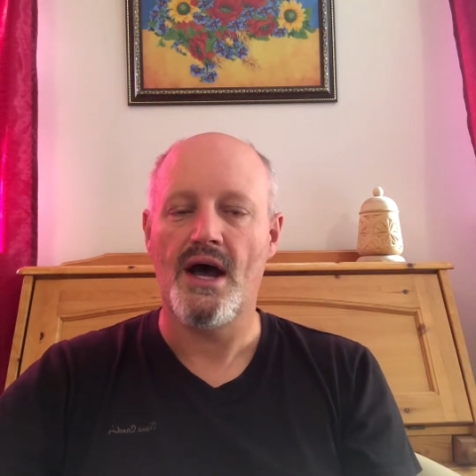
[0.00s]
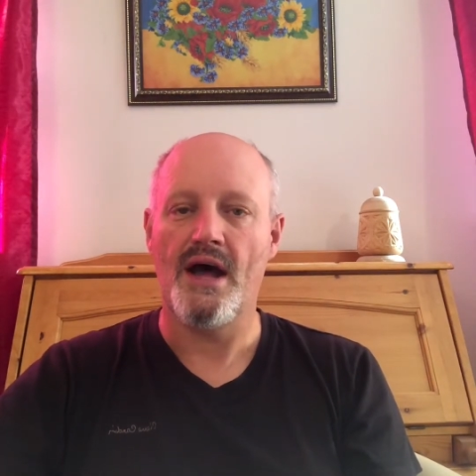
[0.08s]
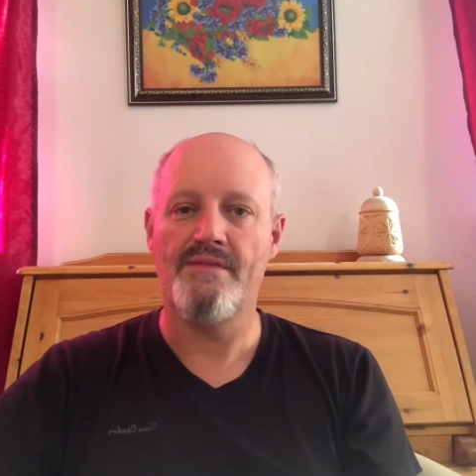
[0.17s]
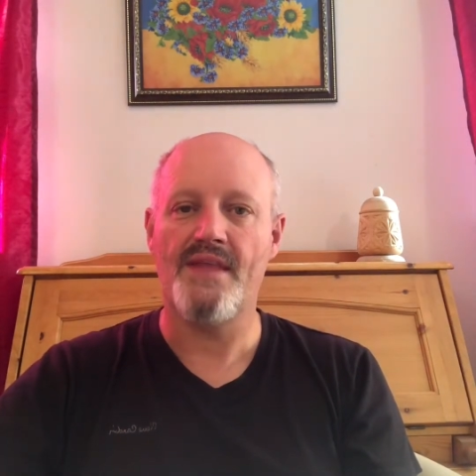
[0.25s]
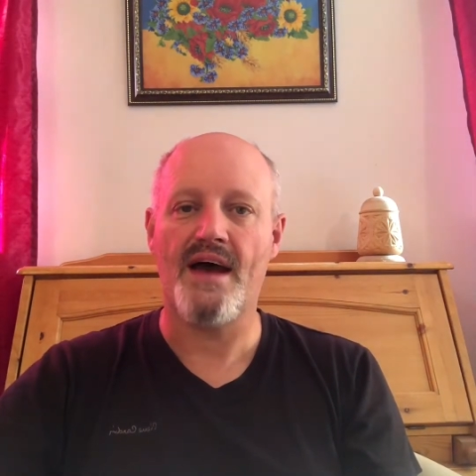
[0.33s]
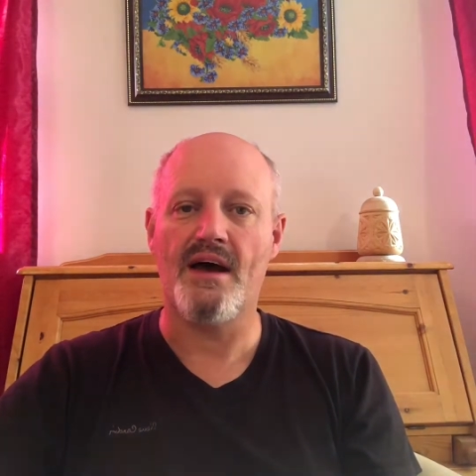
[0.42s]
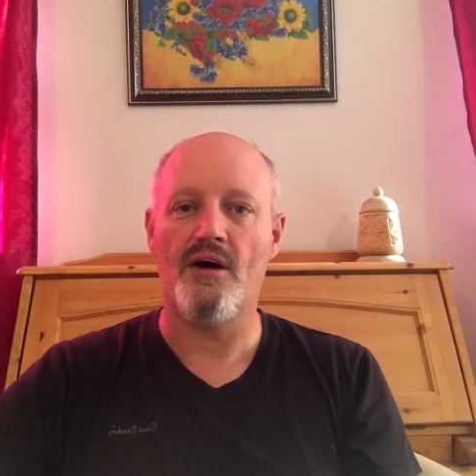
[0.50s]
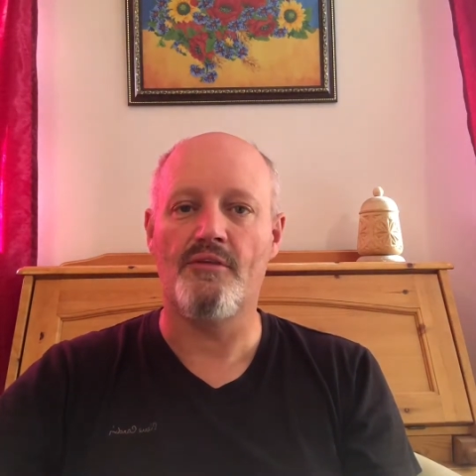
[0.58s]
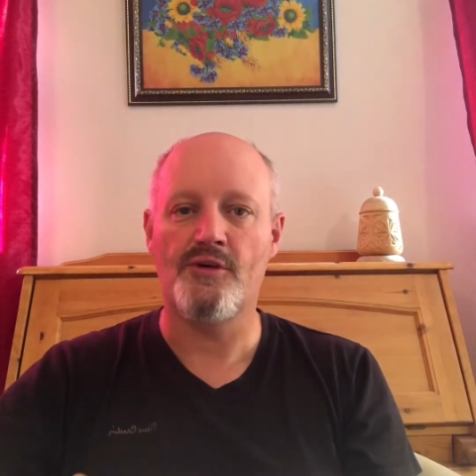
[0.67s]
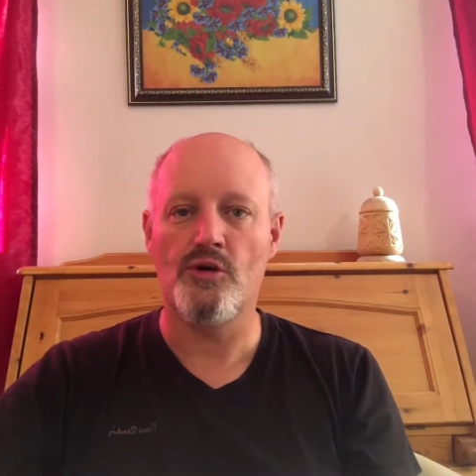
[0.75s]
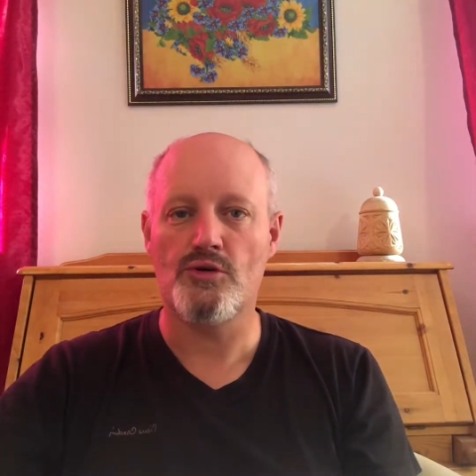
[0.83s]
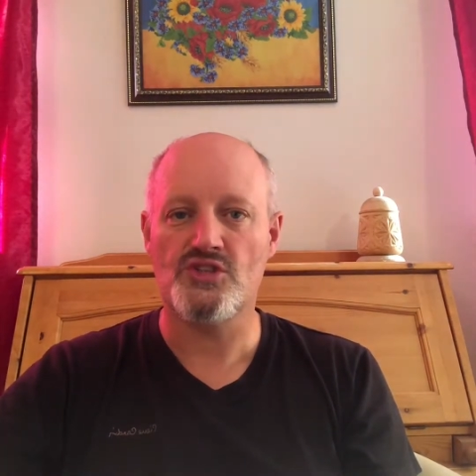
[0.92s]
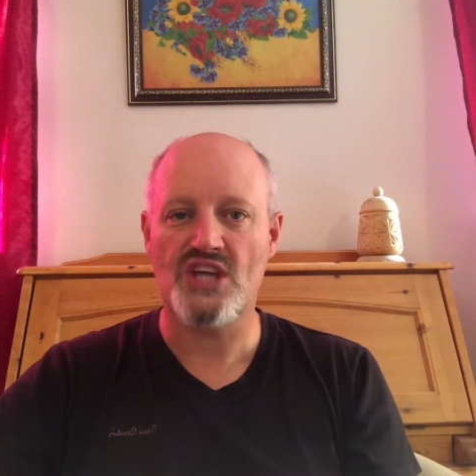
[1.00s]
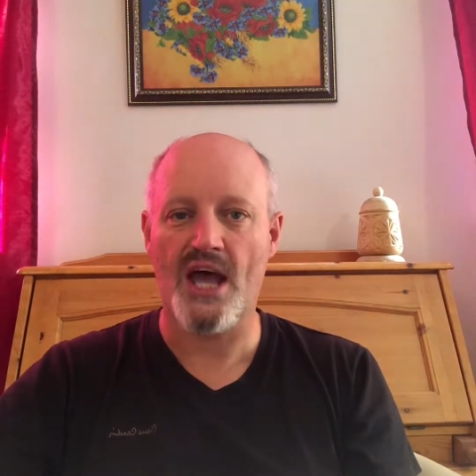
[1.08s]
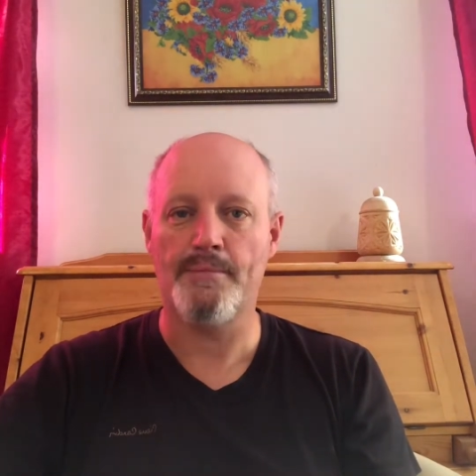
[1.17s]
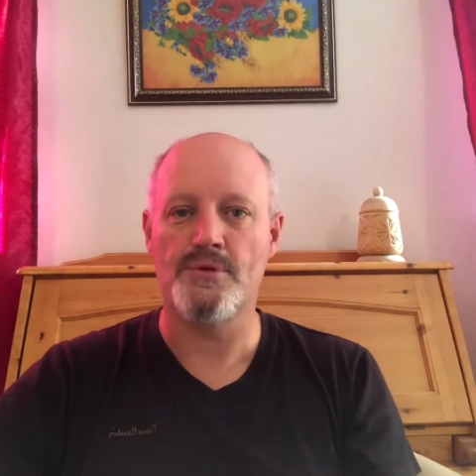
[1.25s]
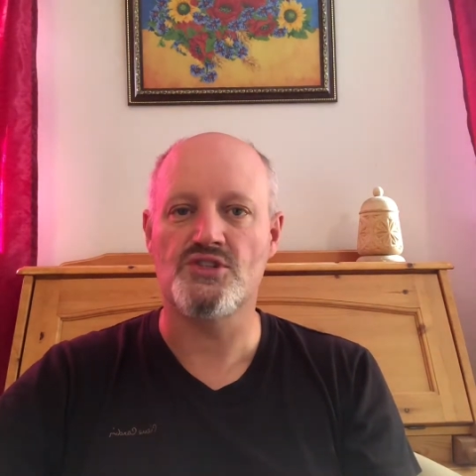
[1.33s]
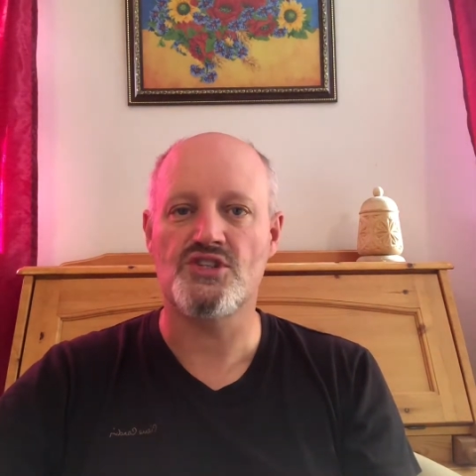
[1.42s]
And that, of course,
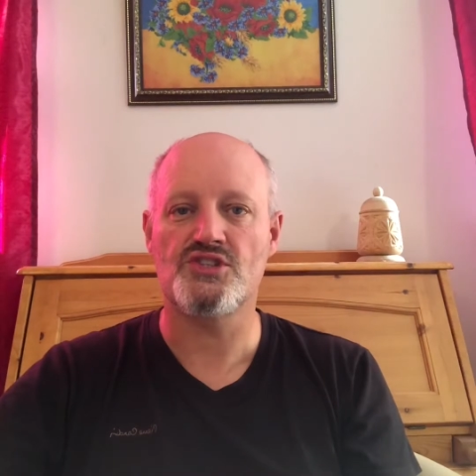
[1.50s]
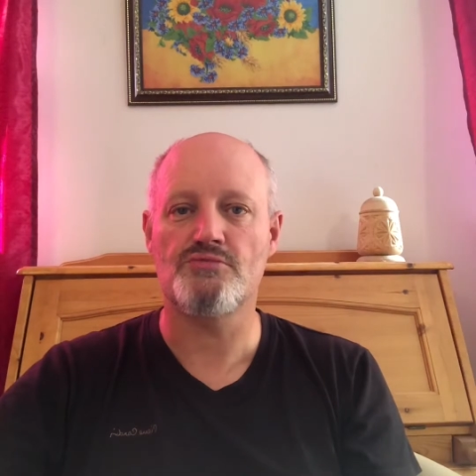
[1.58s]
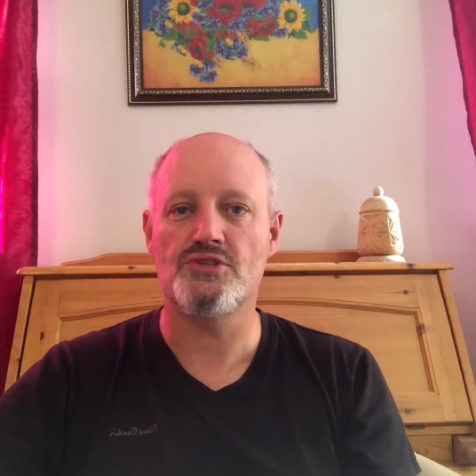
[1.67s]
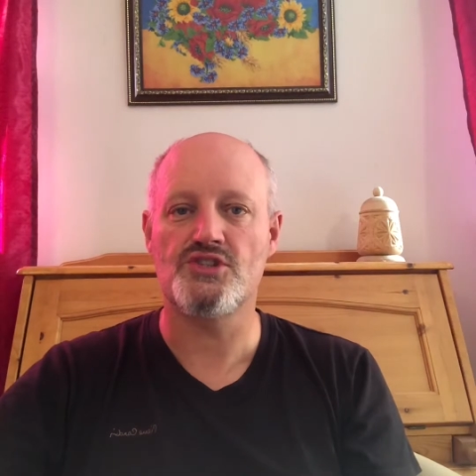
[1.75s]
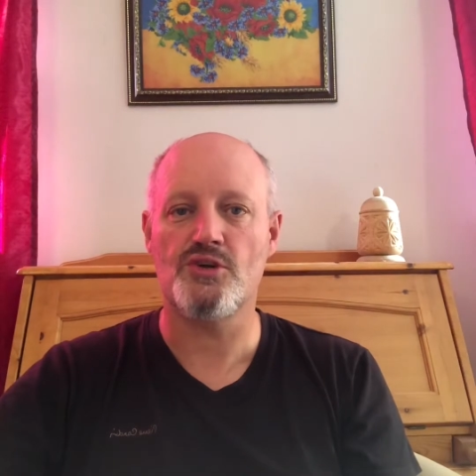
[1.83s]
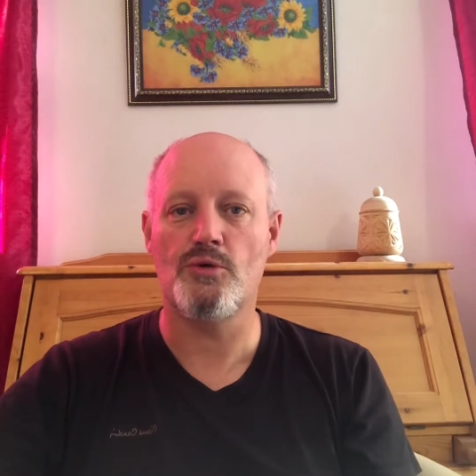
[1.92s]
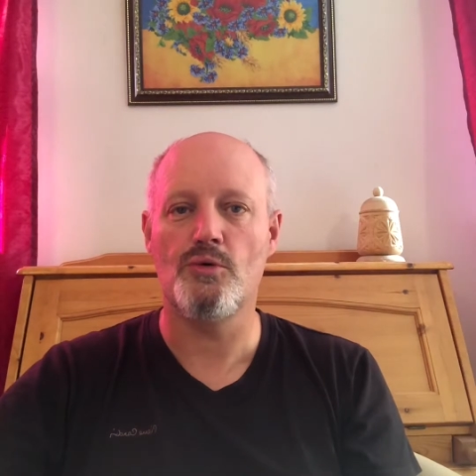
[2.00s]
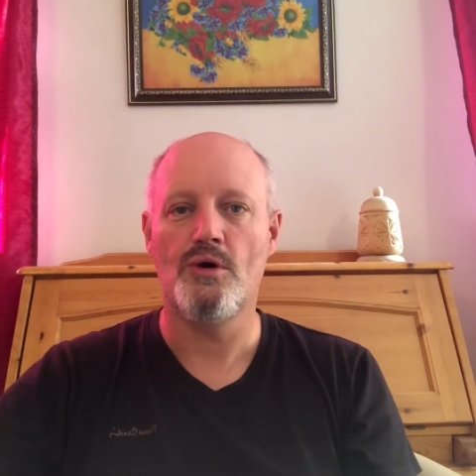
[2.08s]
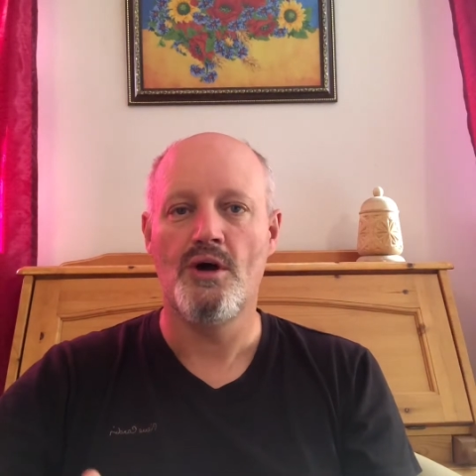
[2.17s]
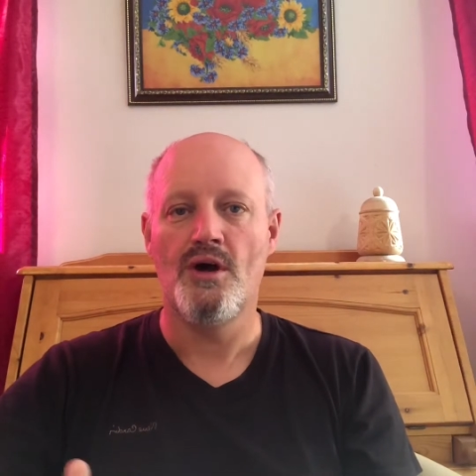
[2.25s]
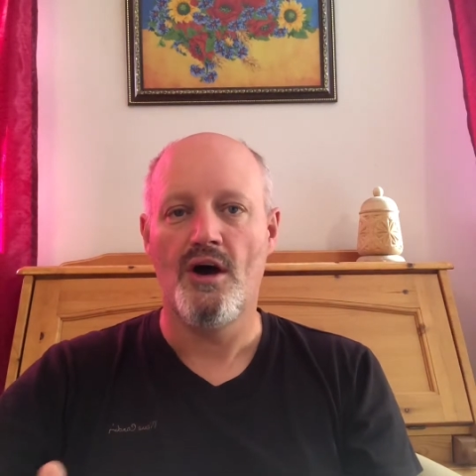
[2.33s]
happens as a result